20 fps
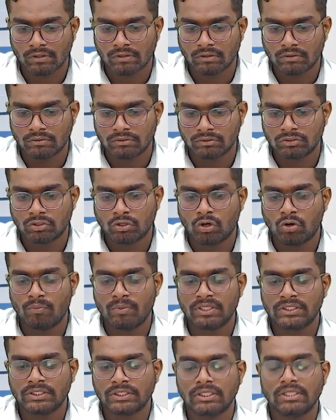So how
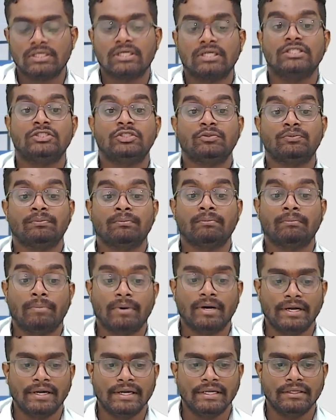much it will consume
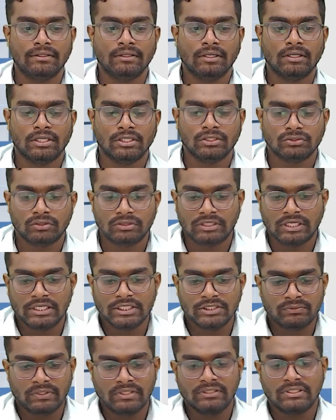per day. So that
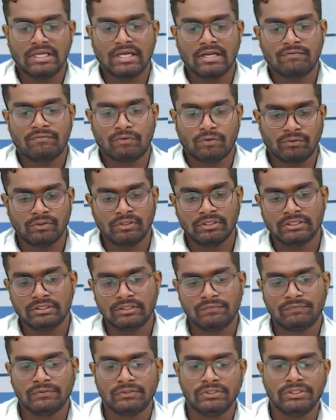is what they have found.
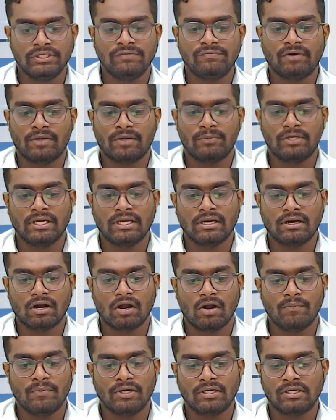If you see the formula here, raw
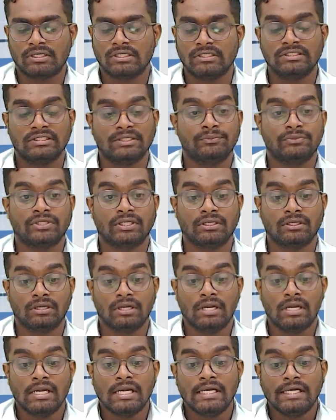material consumption
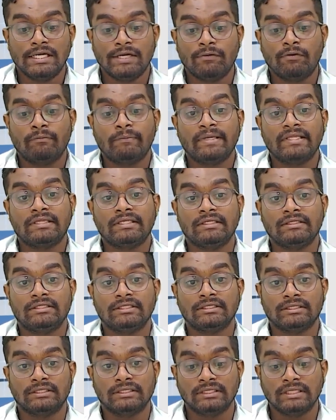divided by
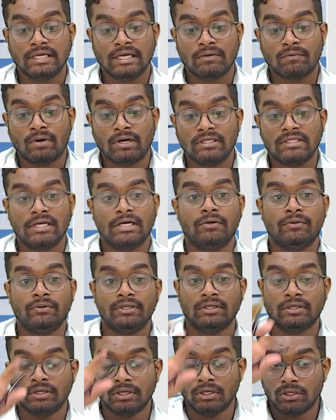360. Here what they are
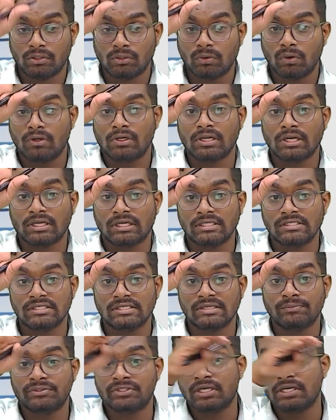doing, total
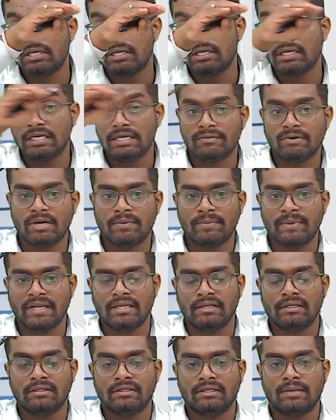consumption divided by
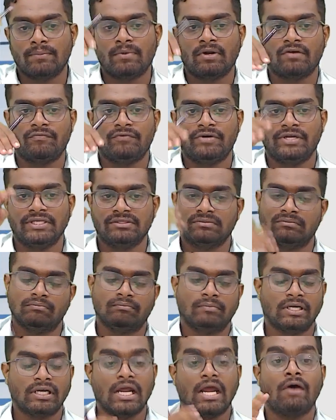number of days.
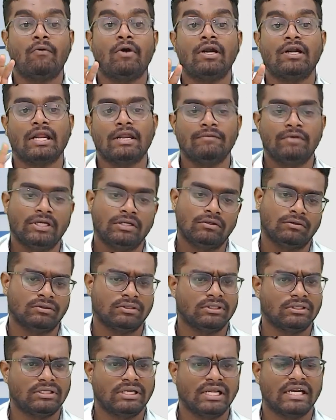But what I will
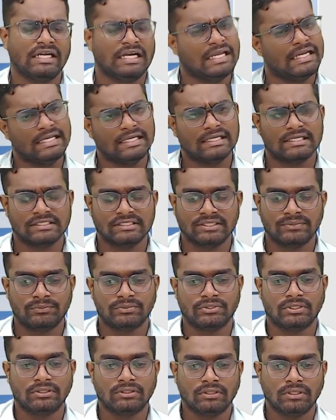do, take daily
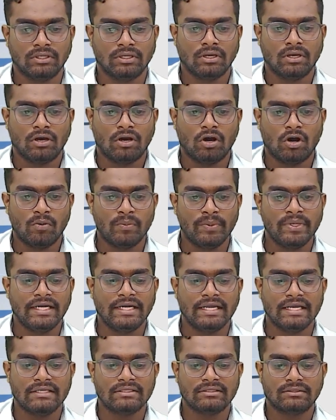consumption. How many
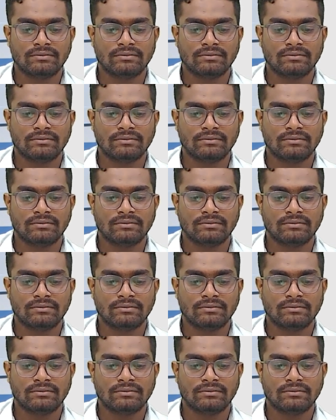days?